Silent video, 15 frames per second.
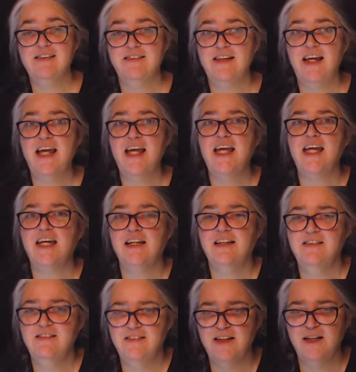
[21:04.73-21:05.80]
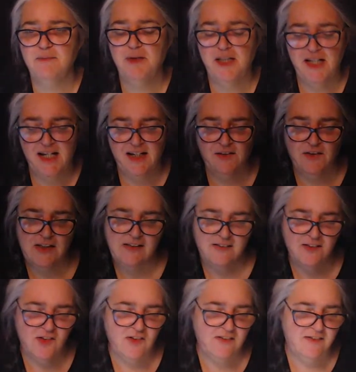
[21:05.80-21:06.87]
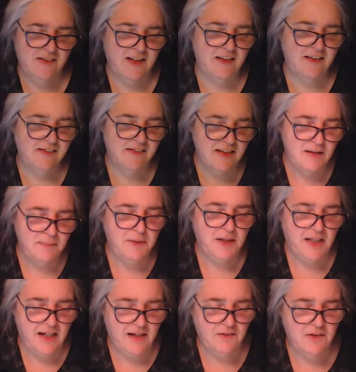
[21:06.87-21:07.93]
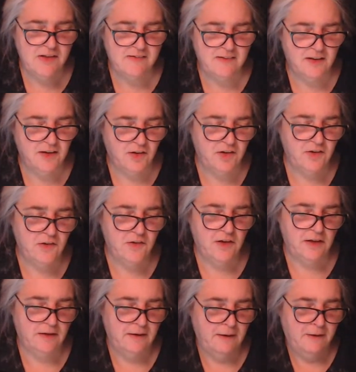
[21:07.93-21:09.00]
say seam allowance. It just said seam allowance included.